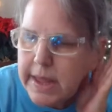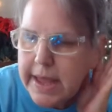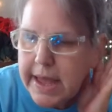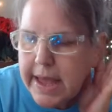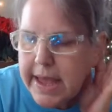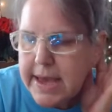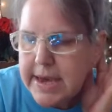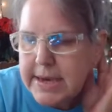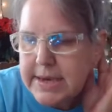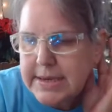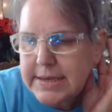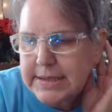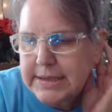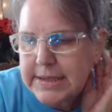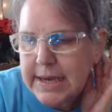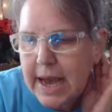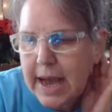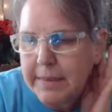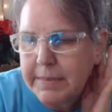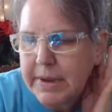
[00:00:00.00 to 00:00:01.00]
And
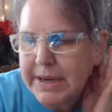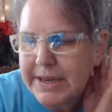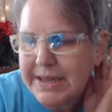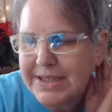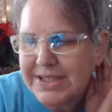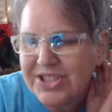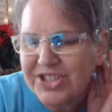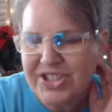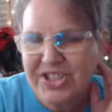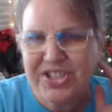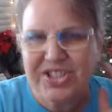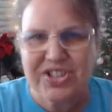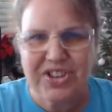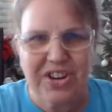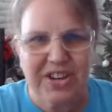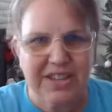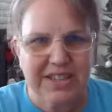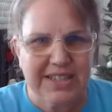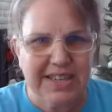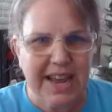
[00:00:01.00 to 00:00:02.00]
I'm going to just
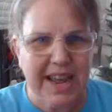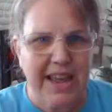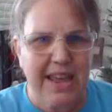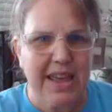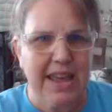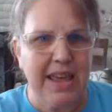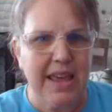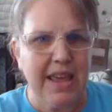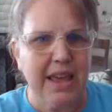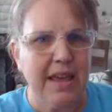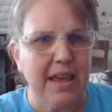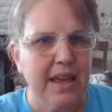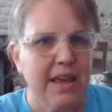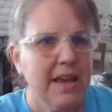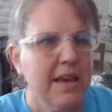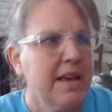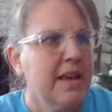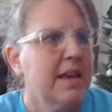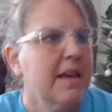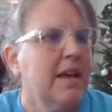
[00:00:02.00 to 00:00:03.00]
start taking
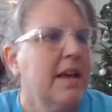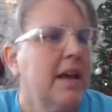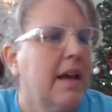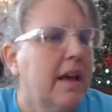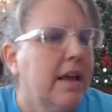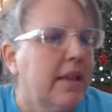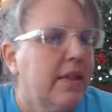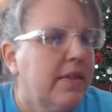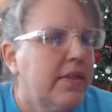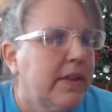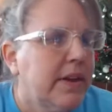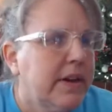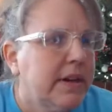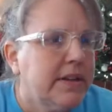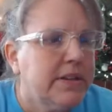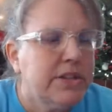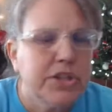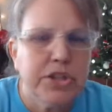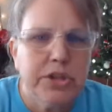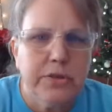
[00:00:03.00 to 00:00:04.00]

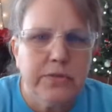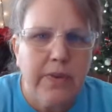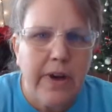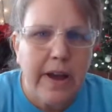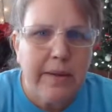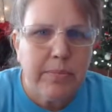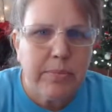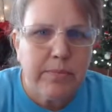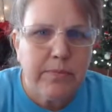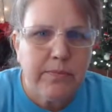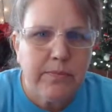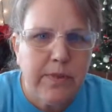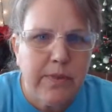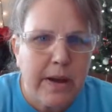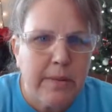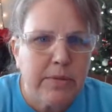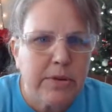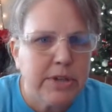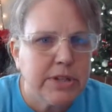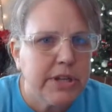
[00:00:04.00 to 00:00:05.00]
the 2
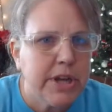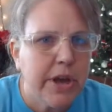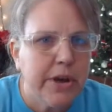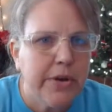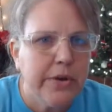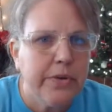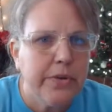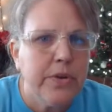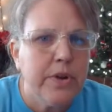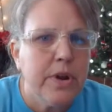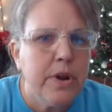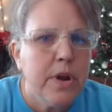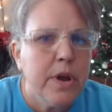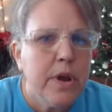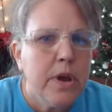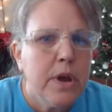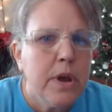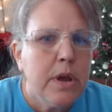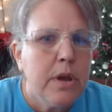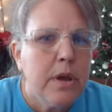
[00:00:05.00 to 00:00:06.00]
Fibertone
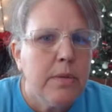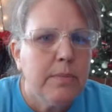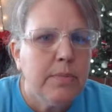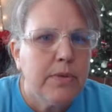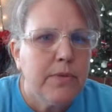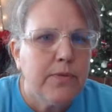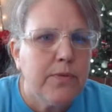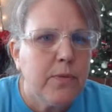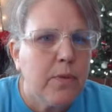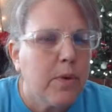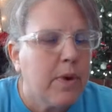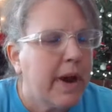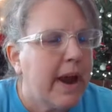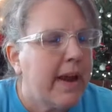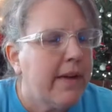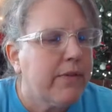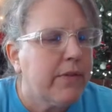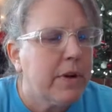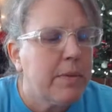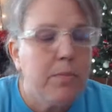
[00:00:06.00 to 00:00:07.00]
before
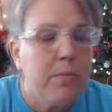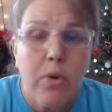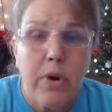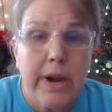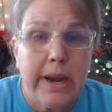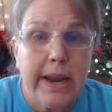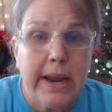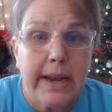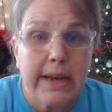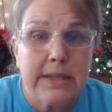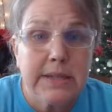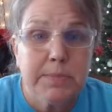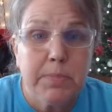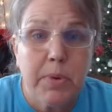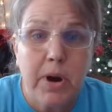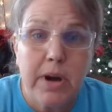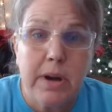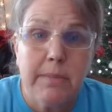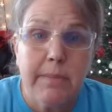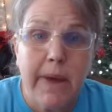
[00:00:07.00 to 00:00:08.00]
every morning as
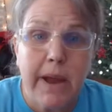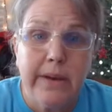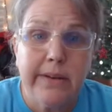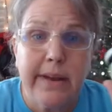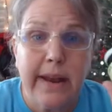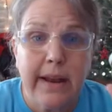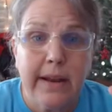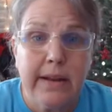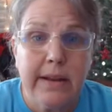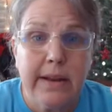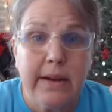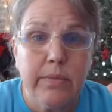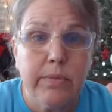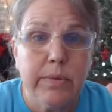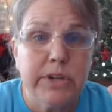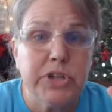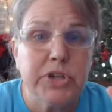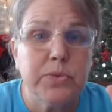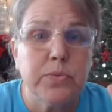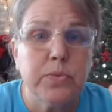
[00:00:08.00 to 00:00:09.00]
part of my daily
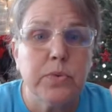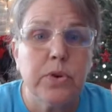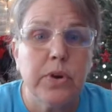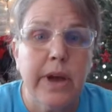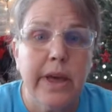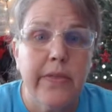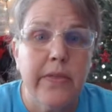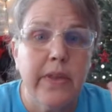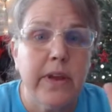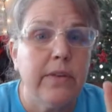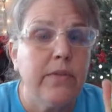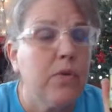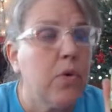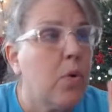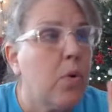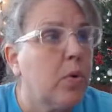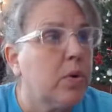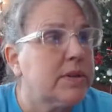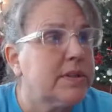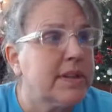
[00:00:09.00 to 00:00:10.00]
ritual. And then of
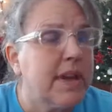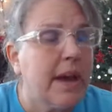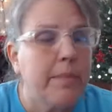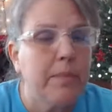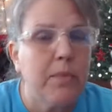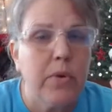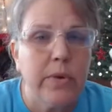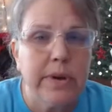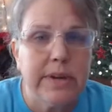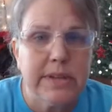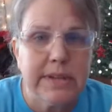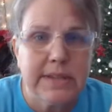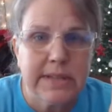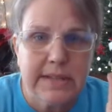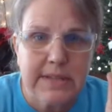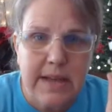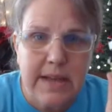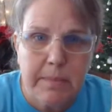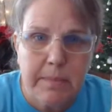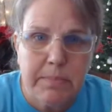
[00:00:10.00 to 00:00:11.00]
course I'm going to
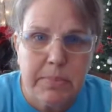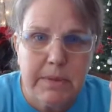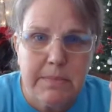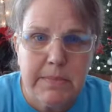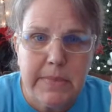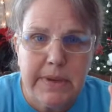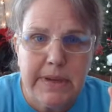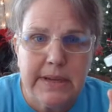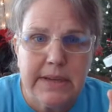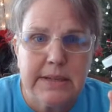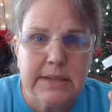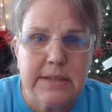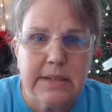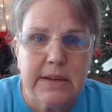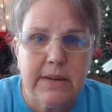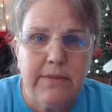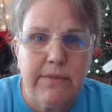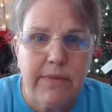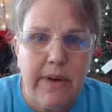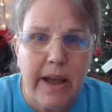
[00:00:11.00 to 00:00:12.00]
supplement
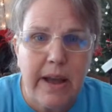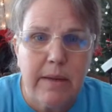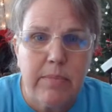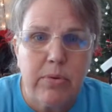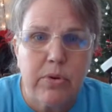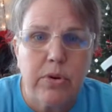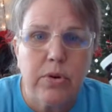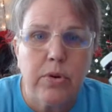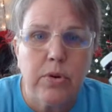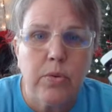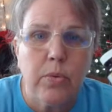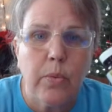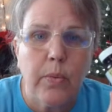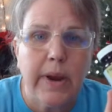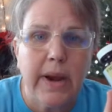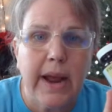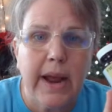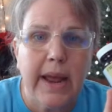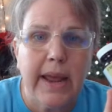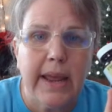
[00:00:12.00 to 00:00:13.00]
fiber
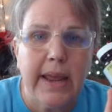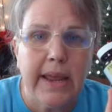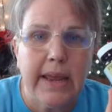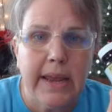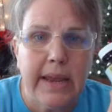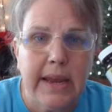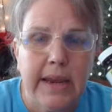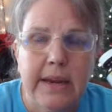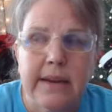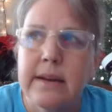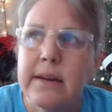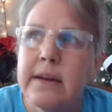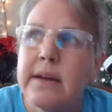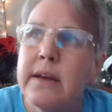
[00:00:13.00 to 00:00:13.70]
when I eat